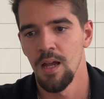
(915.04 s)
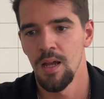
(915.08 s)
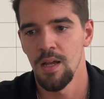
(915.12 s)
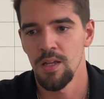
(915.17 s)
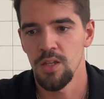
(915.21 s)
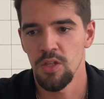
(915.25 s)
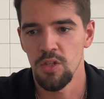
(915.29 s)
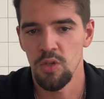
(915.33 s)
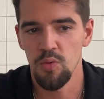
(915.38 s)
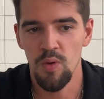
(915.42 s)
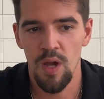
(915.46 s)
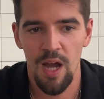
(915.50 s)

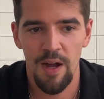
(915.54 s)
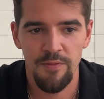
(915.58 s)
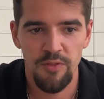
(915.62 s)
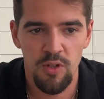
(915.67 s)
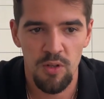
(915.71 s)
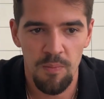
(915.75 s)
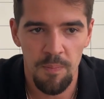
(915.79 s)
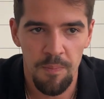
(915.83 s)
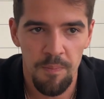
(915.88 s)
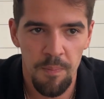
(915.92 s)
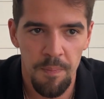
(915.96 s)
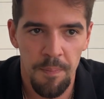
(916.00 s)
you have
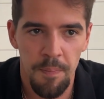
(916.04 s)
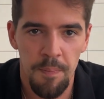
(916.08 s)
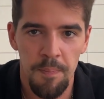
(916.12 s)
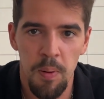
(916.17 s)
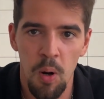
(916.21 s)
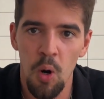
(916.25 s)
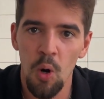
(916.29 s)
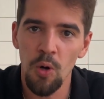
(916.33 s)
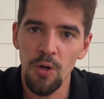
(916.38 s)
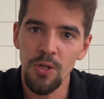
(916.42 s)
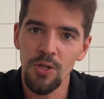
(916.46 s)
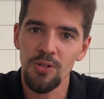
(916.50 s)
to
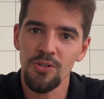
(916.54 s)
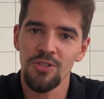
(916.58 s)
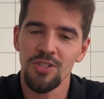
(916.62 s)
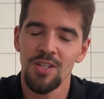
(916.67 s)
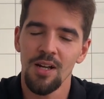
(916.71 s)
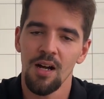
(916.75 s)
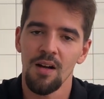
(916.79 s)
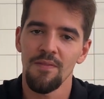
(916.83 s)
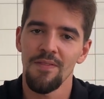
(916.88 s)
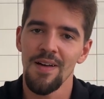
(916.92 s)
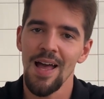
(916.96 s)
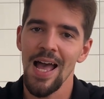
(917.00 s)
pull
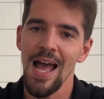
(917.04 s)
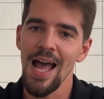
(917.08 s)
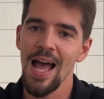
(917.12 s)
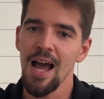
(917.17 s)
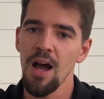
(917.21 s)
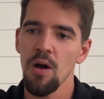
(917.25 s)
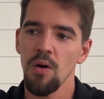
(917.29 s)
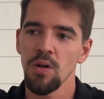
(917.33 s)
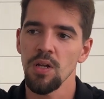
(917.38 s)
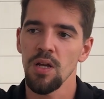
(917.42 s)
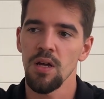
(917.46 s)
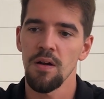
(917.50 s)
yourself
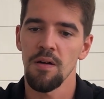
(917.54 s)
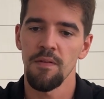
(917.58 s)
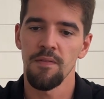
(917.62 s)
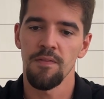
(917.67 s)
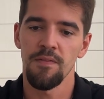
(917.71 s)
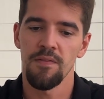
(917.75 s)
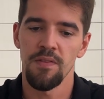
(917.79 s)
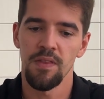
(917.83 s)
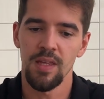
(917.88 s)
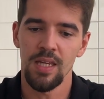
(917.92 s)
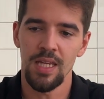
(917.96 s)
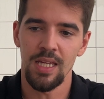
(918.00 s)
out
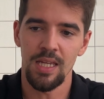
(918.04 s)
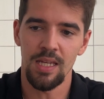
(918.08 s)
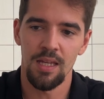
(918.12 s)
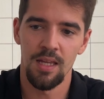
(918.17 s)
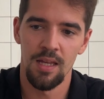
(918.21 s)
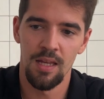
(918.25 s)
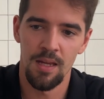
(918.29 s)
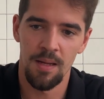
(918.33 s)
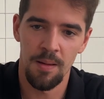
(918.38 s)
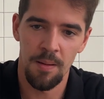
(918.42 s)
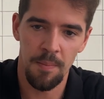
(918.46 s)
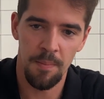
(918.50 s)
of the
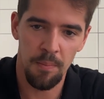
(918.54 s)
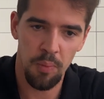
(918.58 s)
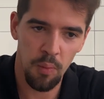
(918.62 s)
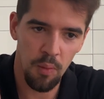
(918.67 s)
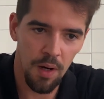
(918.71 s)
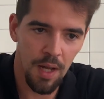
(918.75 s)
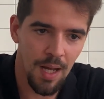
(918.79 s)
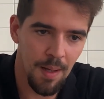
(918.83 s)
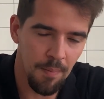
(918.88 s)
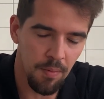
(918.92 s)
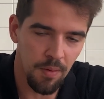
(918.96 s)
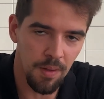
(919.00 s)

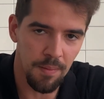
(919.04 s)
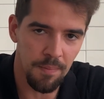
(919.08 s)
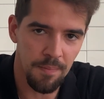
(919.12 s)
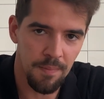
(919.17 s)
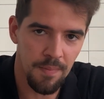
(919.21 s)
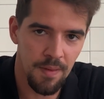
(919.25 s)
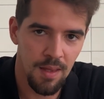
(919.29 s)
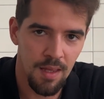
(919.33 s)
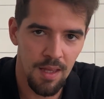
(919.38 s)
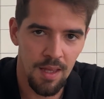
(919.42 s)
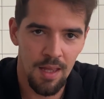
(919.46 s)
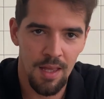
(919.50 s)
problem
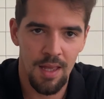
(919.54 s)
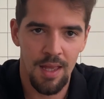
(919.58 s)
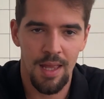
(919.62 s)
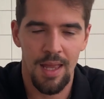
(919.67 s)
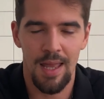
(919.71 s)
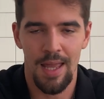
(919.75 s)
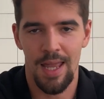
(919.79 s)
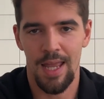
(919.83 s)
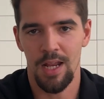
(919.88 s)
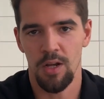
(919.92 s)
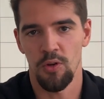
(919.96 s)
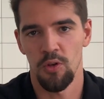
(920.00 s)

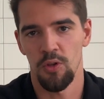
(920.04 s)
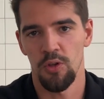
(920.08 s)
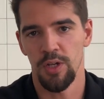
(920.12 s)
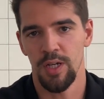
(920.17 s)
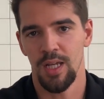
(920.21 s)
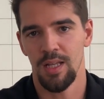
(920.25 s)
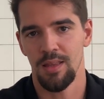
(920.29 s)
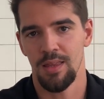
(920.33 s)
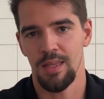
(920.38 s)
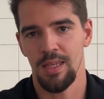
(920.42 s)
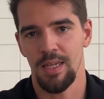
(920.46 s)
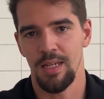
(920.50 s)
and look
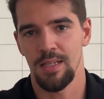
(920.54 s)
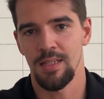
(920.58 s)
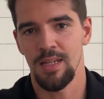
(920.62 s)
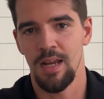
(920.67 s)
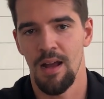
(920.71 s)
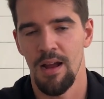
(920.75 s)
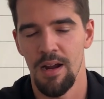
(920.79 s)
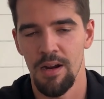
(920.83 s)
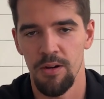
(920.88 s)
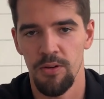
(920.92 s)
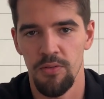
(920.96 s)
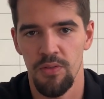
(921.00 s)
at the
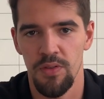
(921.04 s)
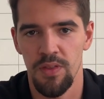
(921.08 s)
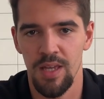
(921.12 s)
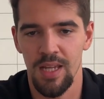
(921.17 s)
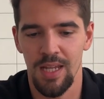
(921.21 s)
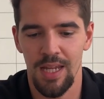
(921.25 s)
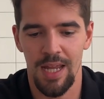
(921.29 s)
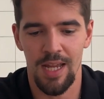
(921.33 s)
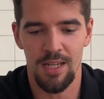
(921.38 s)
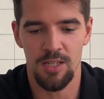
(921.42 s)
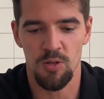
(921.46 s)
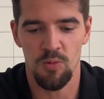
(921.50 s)
entire
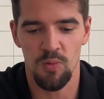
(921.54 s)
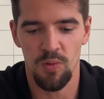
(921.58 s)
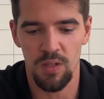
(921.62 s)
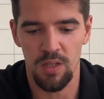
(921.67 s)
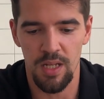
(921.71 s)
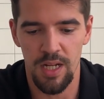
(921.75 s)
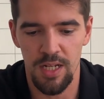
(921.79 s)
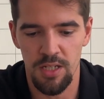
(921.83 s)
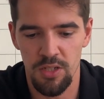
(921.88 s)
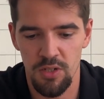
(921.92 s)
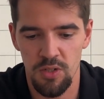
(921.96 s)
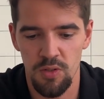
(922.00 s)
thing as it
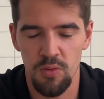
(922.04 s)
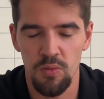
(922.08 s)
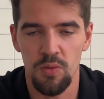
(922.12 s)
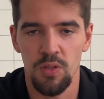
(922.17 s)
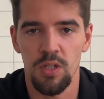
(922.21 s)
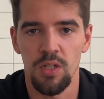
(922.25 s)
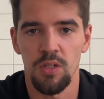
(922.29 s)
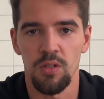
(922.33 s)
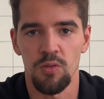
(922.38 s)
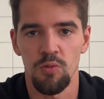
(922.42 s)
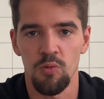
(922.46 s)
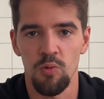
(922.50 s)
relates to
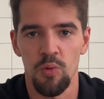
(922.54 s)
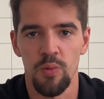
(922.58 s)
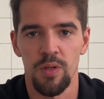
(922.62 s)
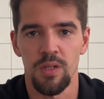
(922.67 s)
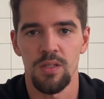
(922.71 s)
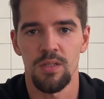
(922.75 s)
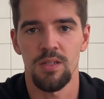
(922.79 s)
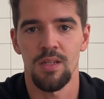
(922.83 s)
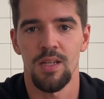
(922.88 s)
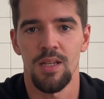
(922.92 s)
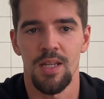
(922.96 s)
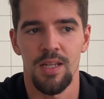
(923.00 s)

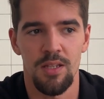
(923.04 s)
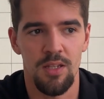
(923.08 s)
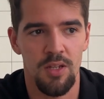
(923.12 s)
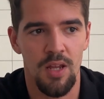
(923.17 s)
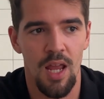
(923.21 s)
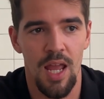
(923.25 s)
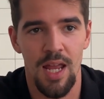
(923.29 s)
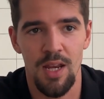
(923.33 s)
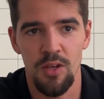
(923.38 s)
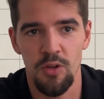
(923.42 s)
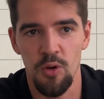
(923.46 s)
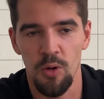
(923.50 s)
congruence and
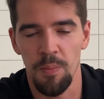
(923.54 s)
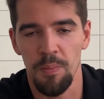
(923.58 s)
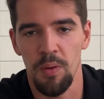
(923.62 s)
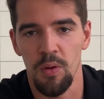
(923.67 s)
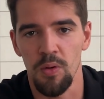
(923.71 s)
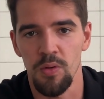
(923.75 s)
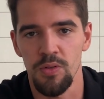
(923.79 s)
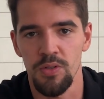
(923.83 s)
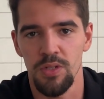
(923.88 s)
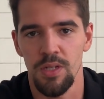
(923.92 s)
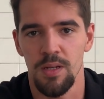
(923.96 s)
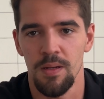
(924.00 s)
your
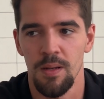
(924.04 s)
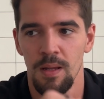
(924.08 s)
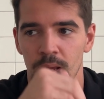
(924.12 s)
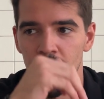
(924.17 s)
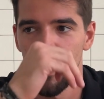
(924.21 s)
person.